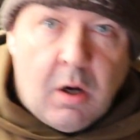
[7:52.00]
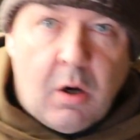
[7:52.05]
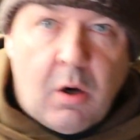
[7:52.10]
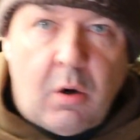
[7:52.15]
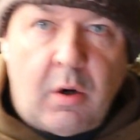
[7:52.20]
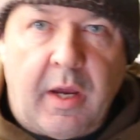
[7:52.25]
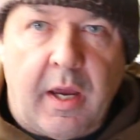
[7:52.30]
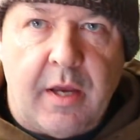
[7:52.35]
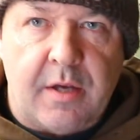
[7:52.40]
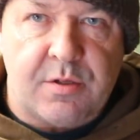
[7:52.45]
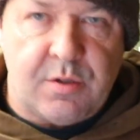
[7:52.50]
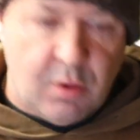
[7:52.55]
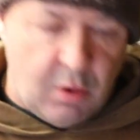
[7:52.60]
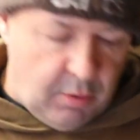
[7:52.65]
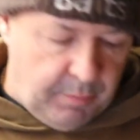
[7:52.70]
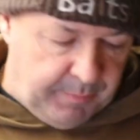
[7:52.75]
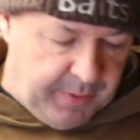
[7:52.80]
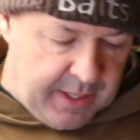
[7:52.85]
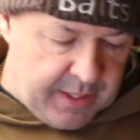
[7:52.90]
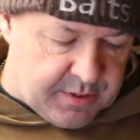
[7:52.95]
Okay,
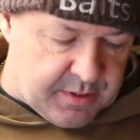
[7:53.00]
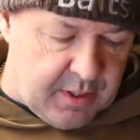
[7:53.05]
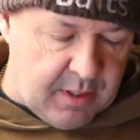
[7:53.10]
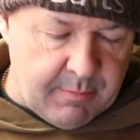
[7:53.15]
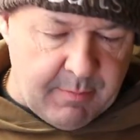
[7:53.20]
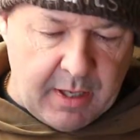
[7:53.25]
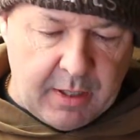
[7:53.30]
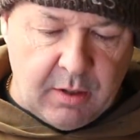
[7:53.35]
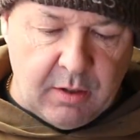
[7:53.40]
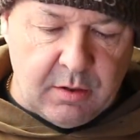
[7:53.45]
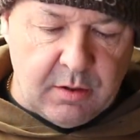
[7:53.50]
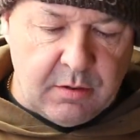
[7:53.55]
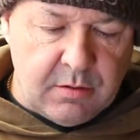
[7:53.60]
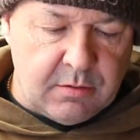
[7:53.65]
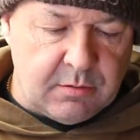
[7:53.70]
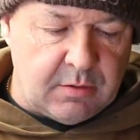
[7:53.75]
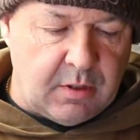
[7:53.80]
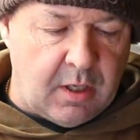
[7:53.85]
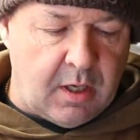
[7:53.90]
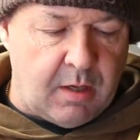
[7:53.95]
so paste into my
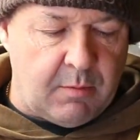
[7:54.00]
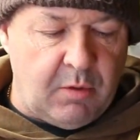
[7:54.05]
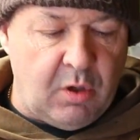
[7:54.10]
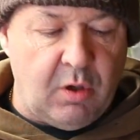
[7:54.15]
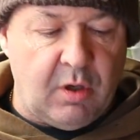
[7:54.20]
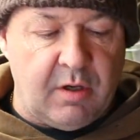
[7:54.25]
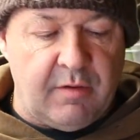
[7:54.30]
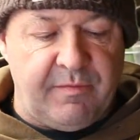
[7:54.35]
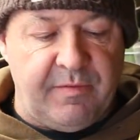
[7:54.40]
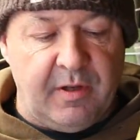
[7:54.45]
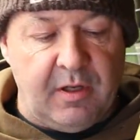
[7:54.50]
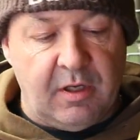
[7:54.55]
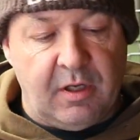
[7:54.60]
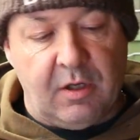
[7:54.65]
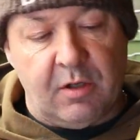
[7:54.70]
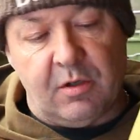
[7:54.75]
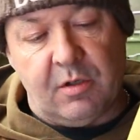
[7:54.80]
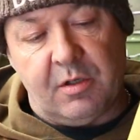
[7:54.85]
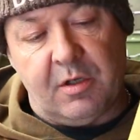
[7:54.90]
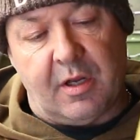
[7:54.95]
gun, and we're looking to fill a
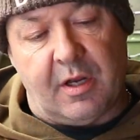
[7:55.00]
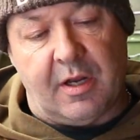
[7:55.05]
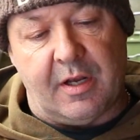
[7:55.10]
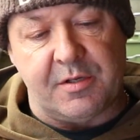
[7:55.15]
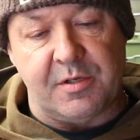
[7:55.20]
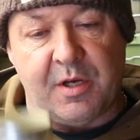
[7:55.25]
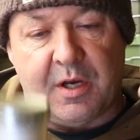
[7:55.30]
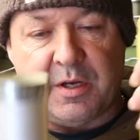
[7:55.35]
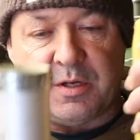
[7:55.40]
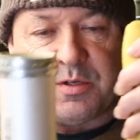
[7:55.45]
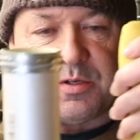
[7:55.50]
gun, and as you can